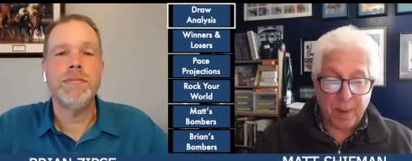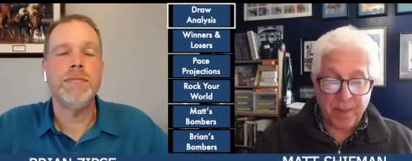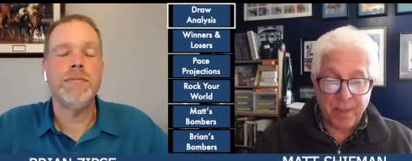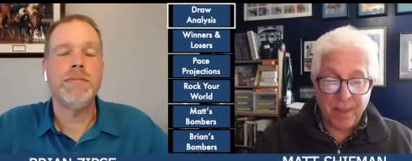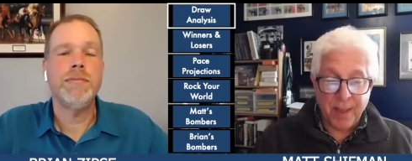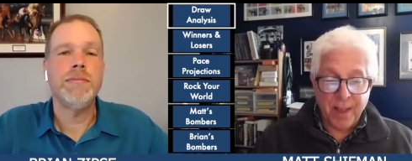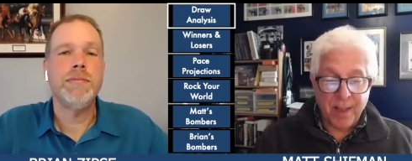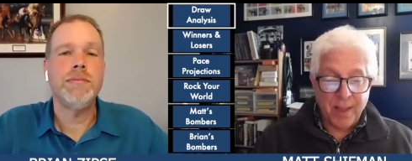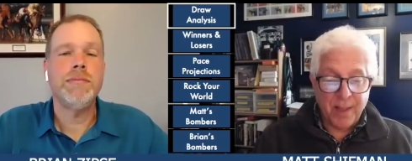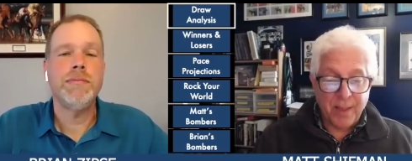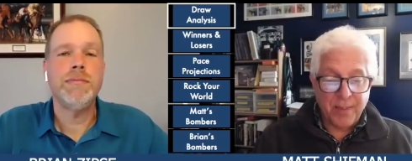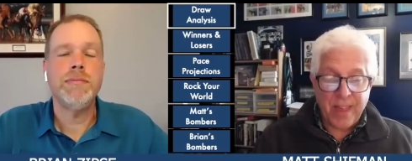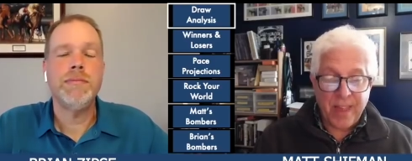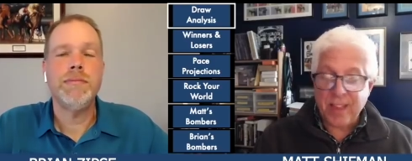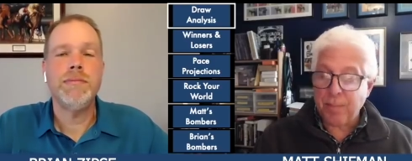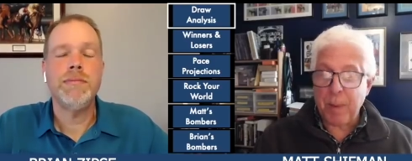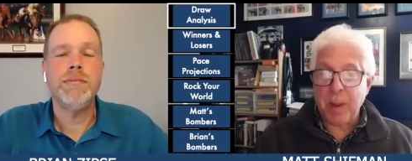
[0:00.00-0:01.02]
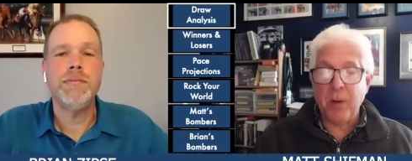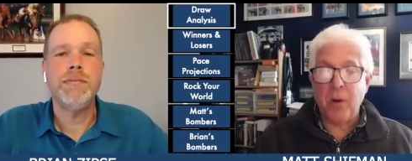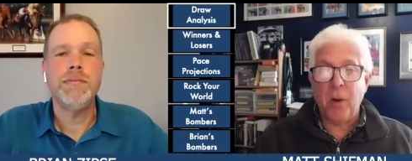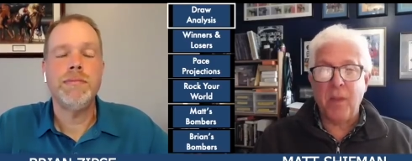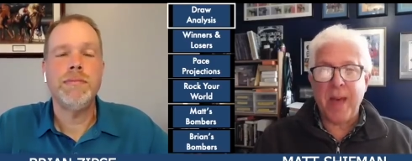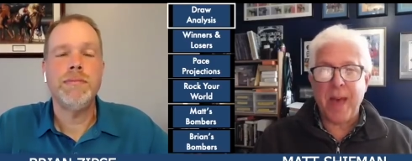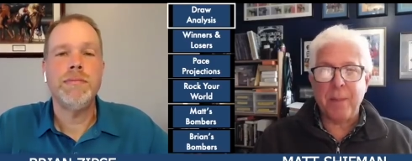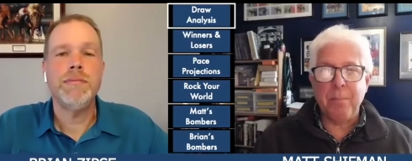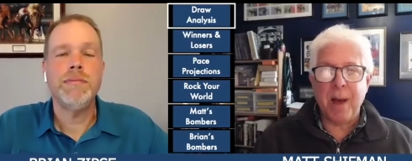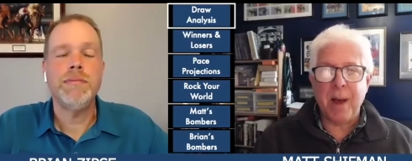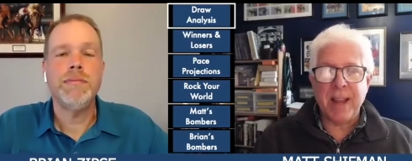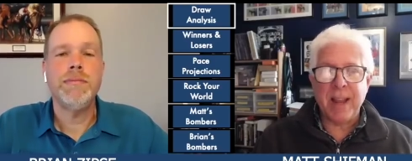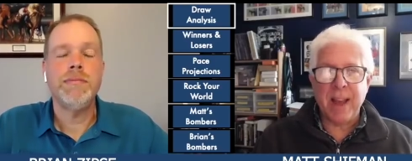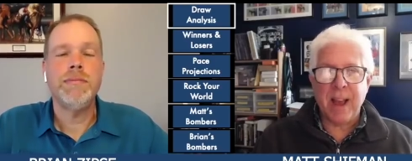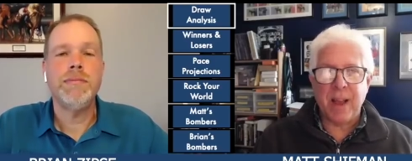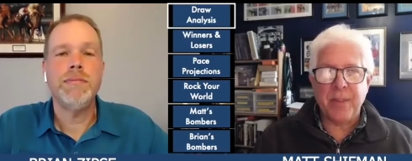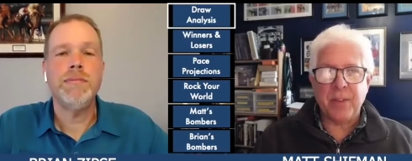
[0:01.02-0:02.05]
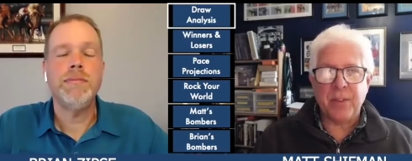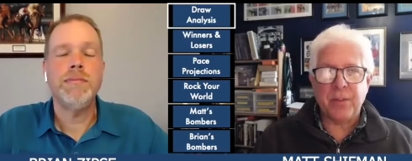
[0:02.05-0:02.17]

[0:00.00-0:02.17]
Speaker 1: But they spent all that money on this